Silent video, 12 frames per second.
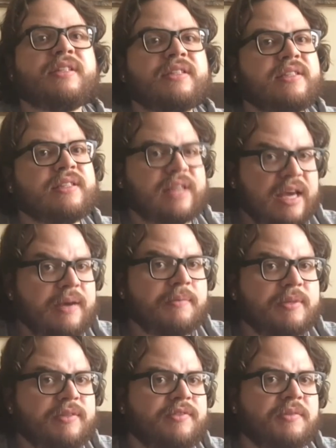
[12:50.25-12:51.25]

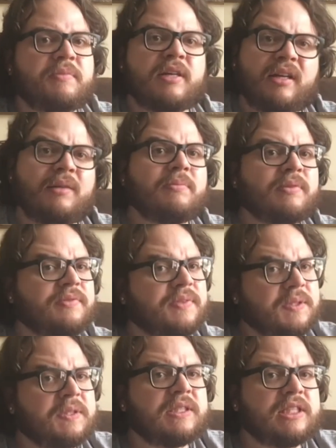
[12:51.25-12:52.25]
escaped from there
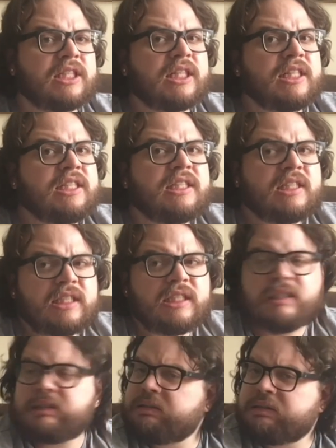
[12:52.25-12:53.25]
before? I just,
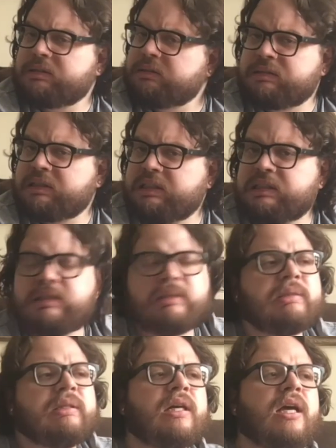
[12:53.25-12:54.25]
I don't
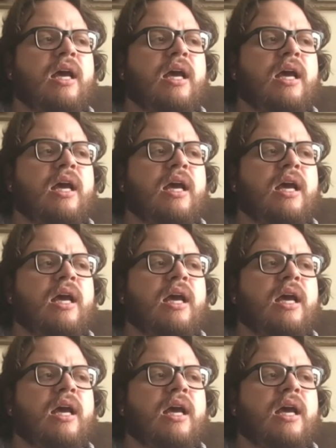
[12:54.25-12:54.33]
know.